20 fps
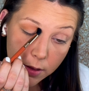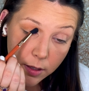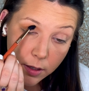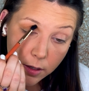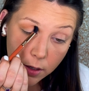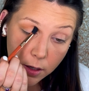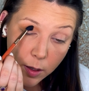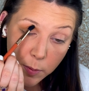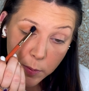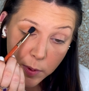
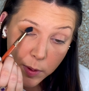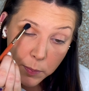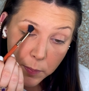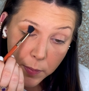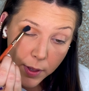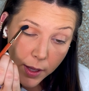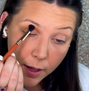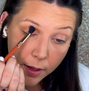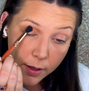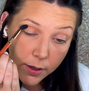then coming
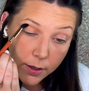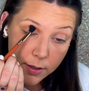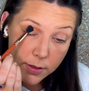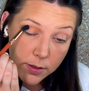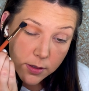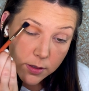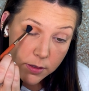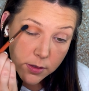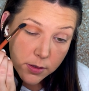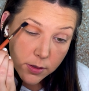back
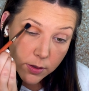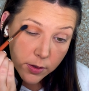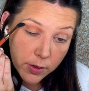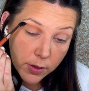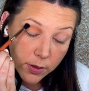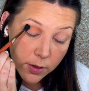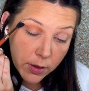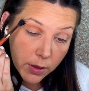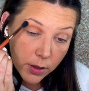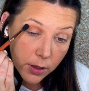and
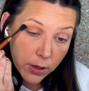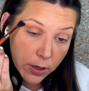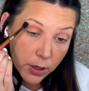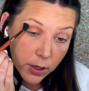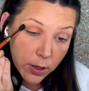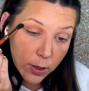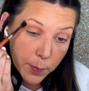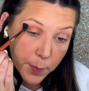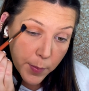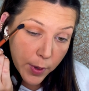
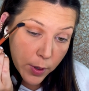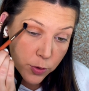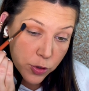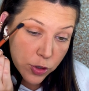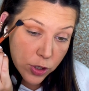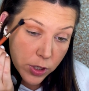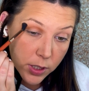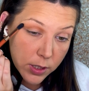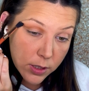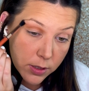circular
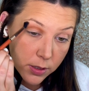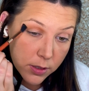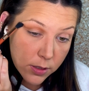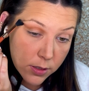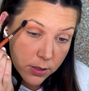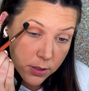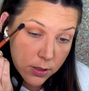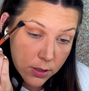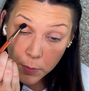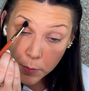
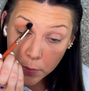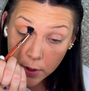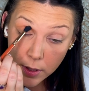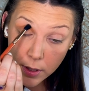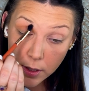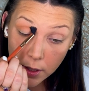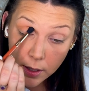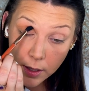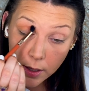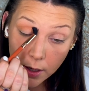motions,
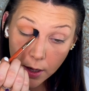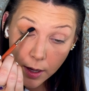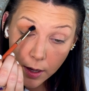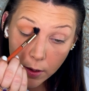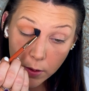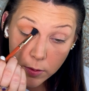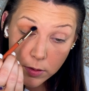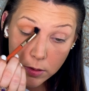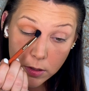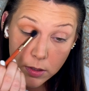blending it
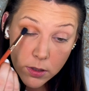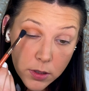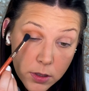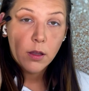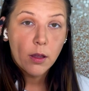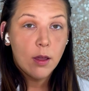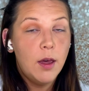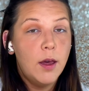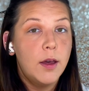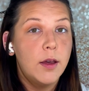out.
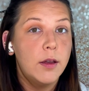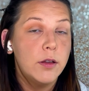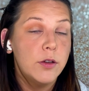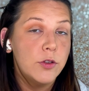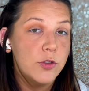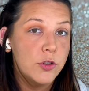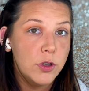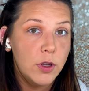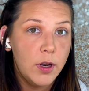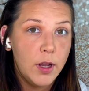Okay,
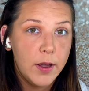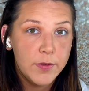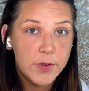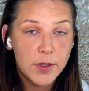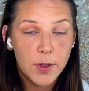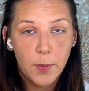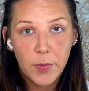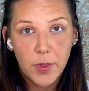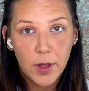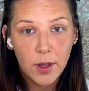should have
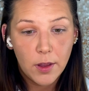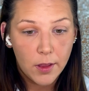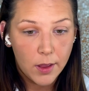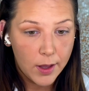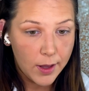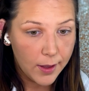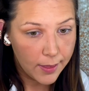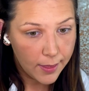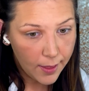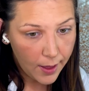something
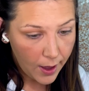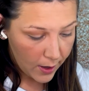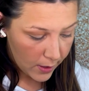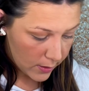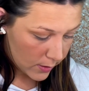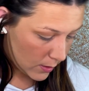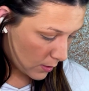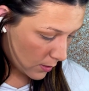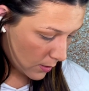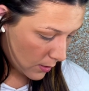like
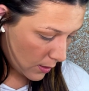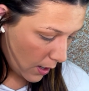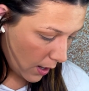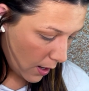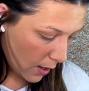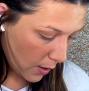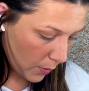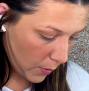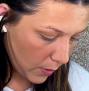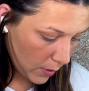that.
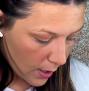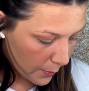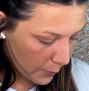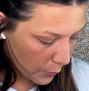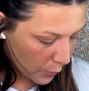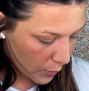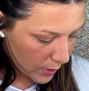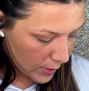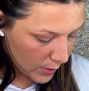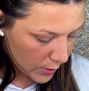Now I'm
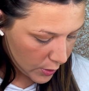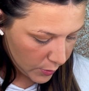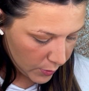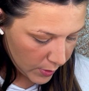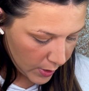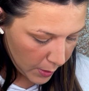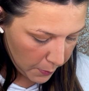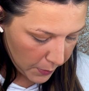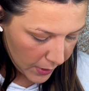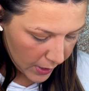going to
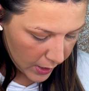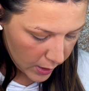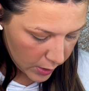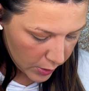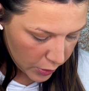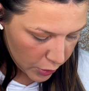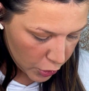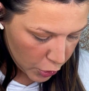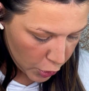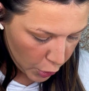dip
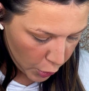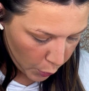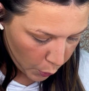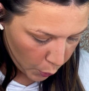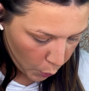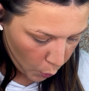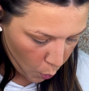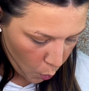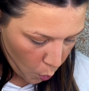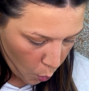
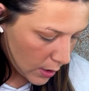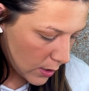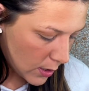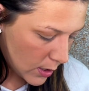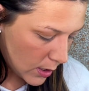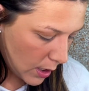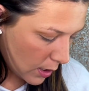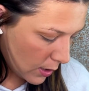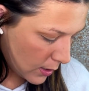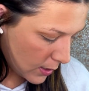into
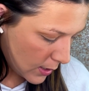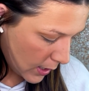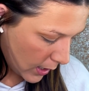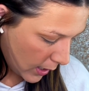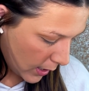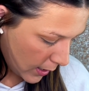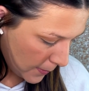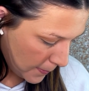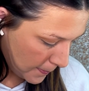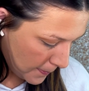
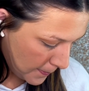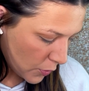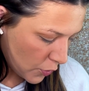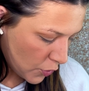Suntan.